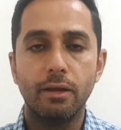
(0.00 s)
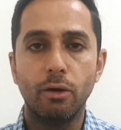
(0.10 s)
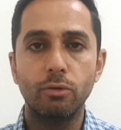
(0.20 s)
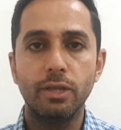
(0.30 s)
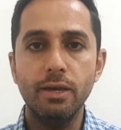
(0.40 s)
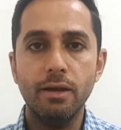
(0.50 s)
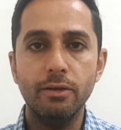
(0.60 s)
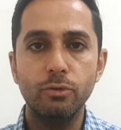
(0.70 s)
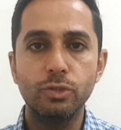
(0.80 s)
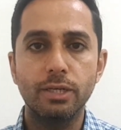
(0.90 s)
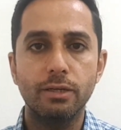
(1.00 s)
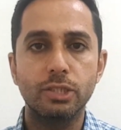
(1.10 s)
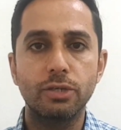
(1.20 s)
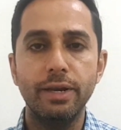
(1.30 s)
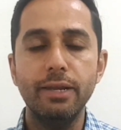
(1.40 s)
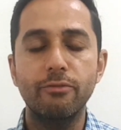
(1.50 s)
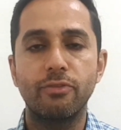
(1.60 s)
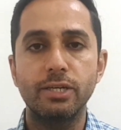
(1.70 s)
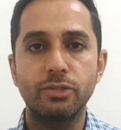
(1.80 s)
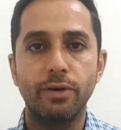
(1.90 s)
Now they are using a screen
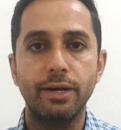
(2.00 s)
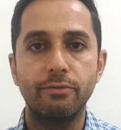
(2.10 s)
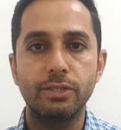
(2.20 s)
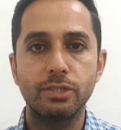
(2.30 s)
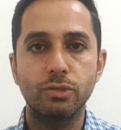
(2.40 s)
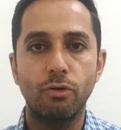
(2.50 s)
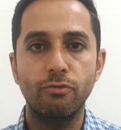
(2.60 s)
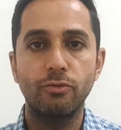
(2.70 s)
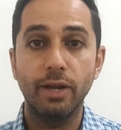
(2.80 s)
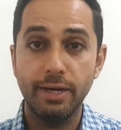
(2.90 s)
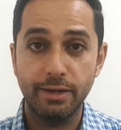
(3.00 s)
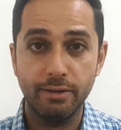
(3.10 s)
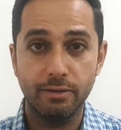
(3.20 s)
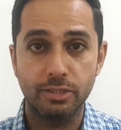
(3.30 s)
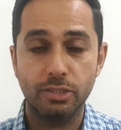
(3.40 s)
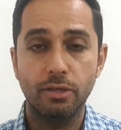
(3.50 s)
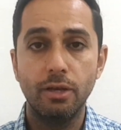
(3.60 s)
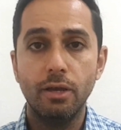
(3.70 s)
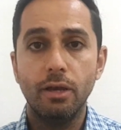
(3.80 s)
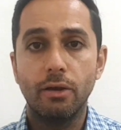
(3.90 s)
refresh rate which is of 90 Hz,
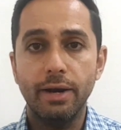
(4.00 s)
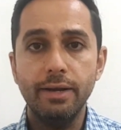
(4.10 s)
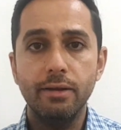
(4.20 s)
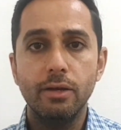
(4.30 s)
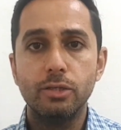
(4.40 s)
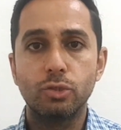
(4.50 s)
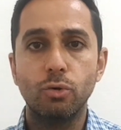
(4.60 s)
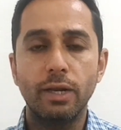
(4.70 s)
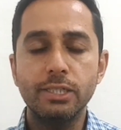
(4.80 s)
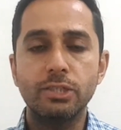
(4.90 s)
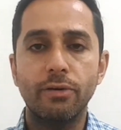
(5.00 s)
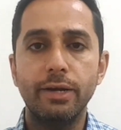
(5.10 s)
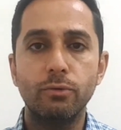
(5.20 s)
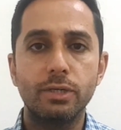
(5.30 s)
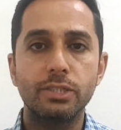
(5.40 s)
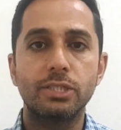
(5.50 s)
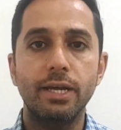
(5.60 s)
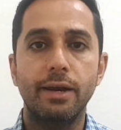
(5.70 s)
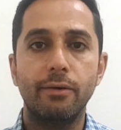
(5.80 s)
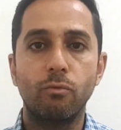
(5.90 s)
right? So let's try to
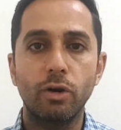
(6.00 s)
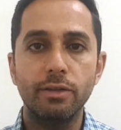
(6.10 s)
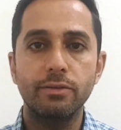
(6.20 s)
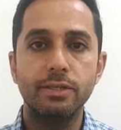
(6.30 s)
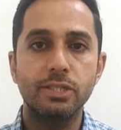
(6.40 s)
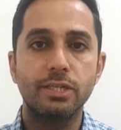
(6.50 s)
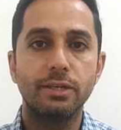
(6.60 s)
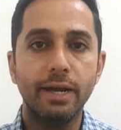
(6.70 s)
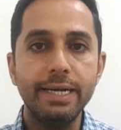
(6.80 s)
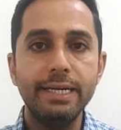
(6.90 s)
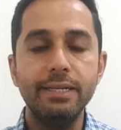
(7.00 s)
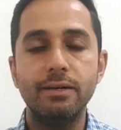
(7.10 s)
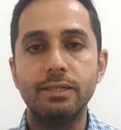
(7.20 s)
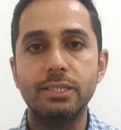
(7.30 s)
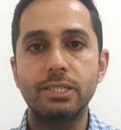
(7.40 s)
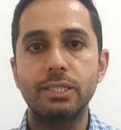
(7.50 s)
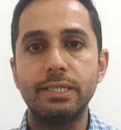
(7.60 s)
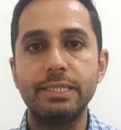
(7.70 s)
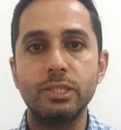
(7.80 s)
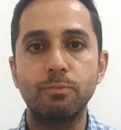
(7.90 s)
understand what is this 90
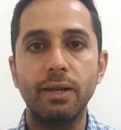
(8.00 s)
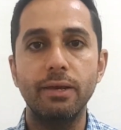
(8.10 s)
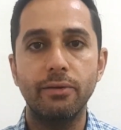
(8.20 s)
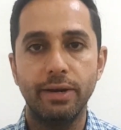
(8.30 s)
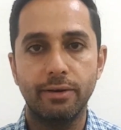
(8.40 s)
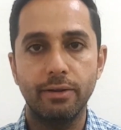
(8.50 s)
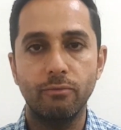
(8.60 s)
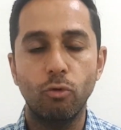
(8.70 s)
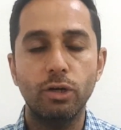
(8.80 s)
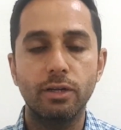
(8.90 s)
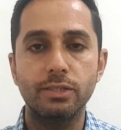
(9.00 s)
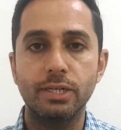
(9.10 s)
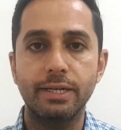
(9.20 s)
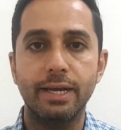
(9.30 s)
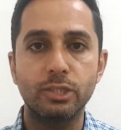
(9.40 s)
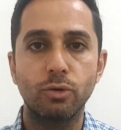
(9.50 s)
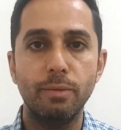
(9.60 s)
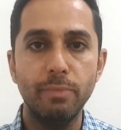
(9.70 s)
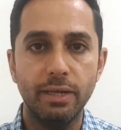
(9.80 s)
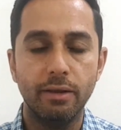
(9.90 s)
Hz display rate. What does it
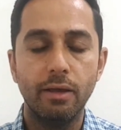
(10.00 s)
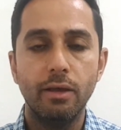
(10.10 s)
actually mean?